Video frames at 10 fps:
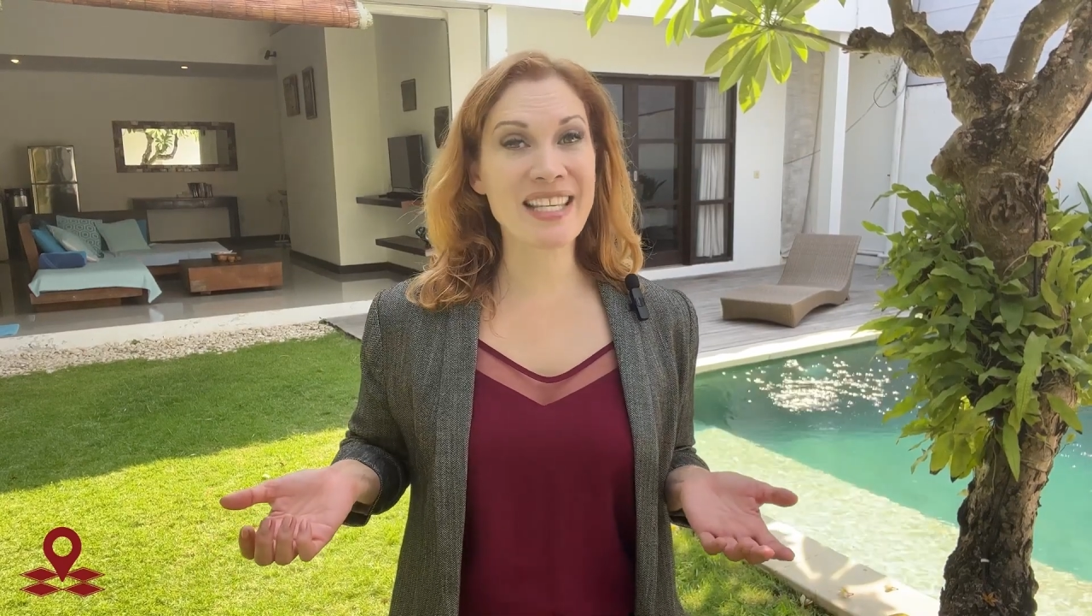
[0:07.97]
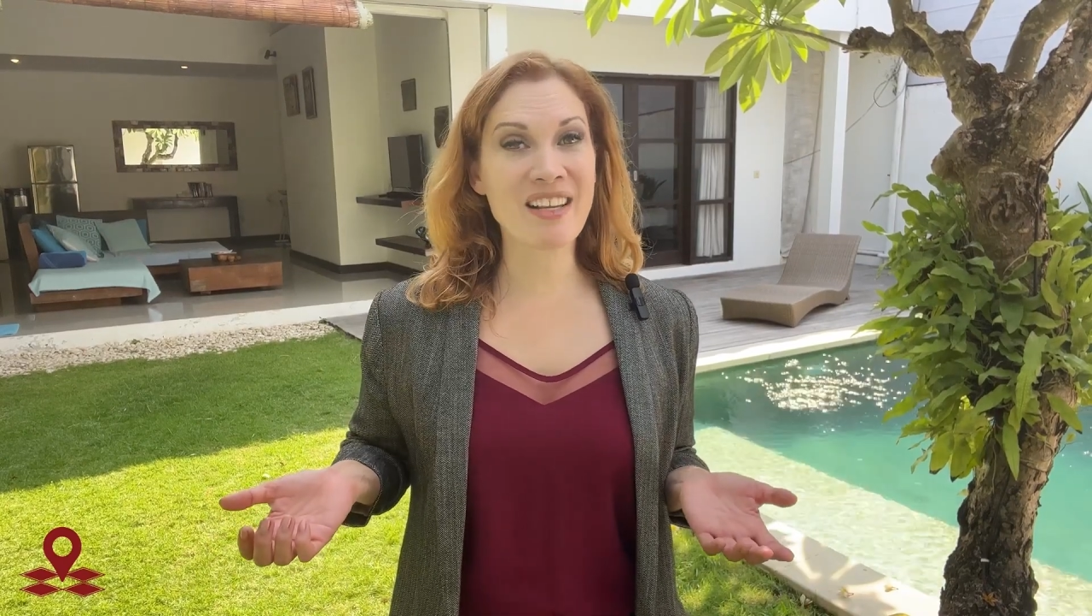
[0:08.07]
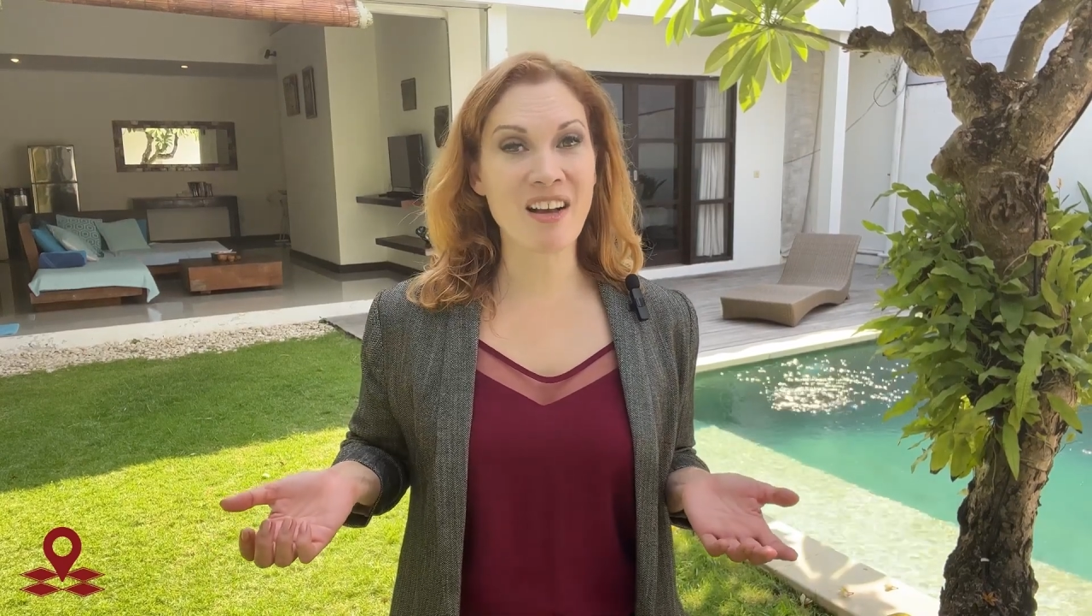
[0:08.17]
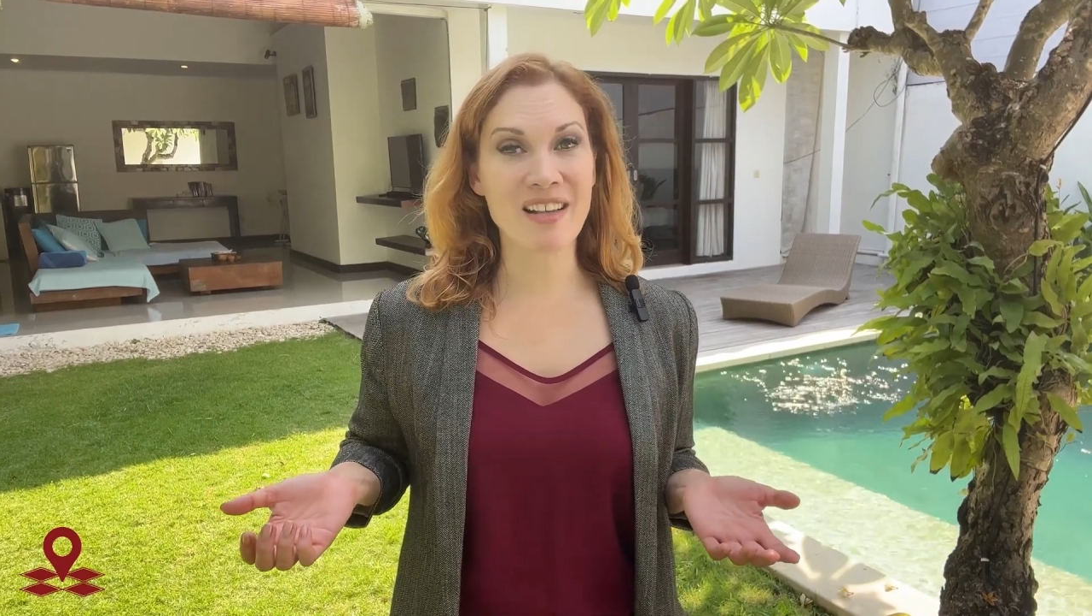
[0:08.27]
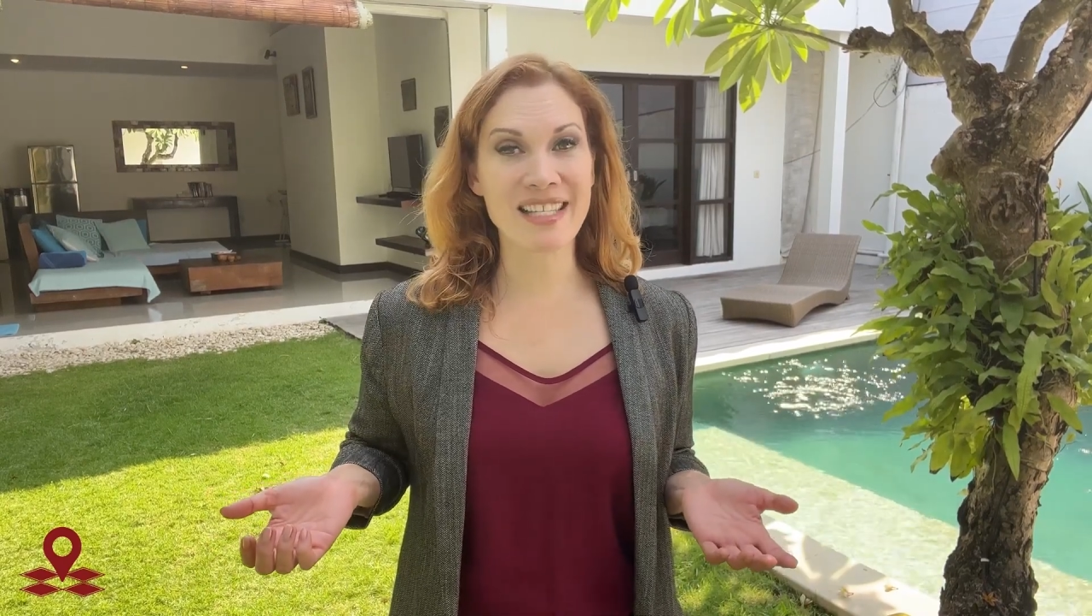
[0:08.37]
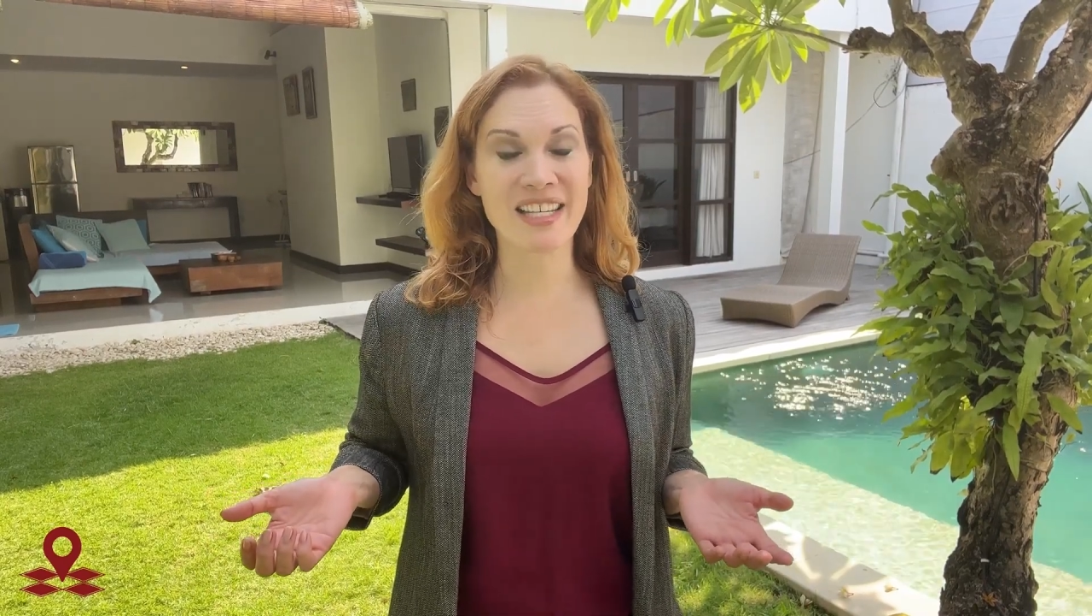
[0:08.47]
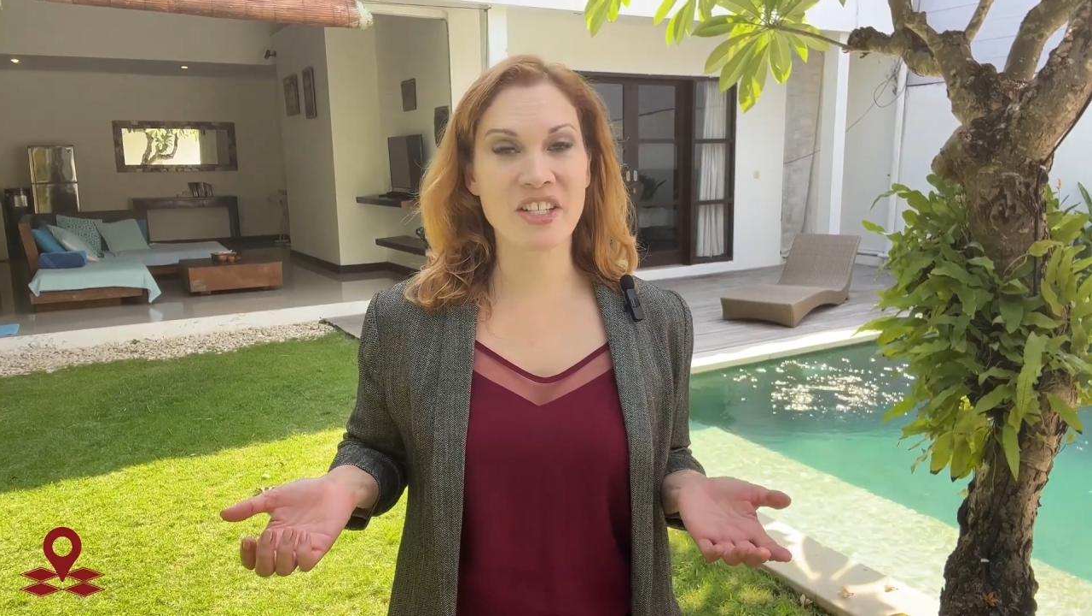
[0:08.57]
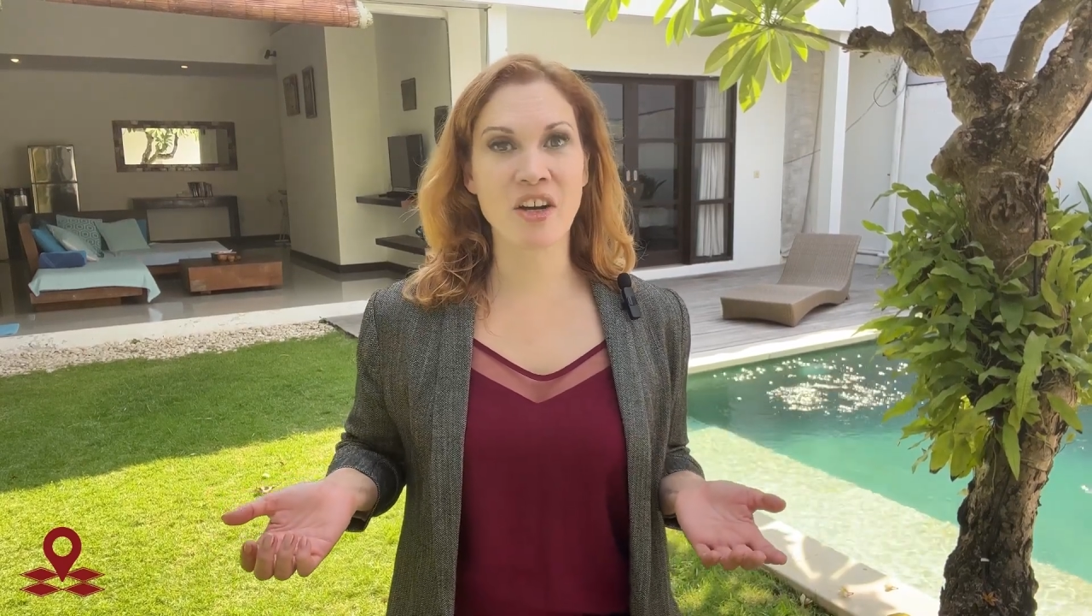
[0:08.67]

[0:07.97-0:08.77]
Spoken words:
call center